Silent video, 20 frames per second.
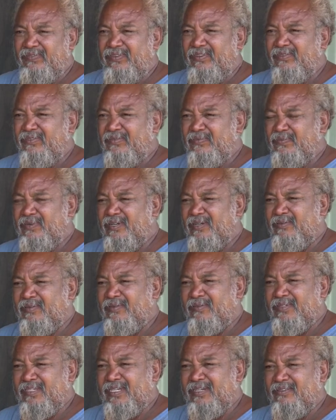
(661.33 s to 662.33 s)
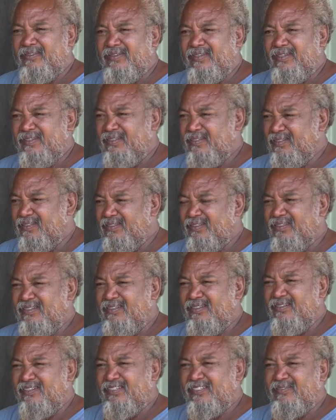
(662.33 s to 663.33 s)
few problems now with
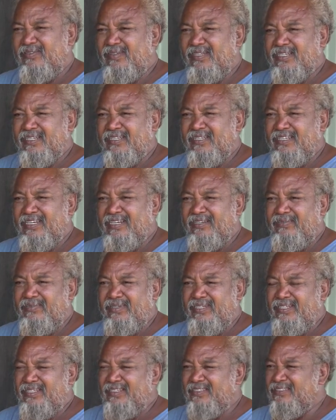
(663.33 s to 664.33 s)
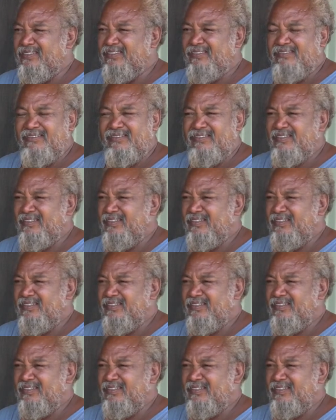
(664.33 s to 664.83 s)
hospital, like a diabetes and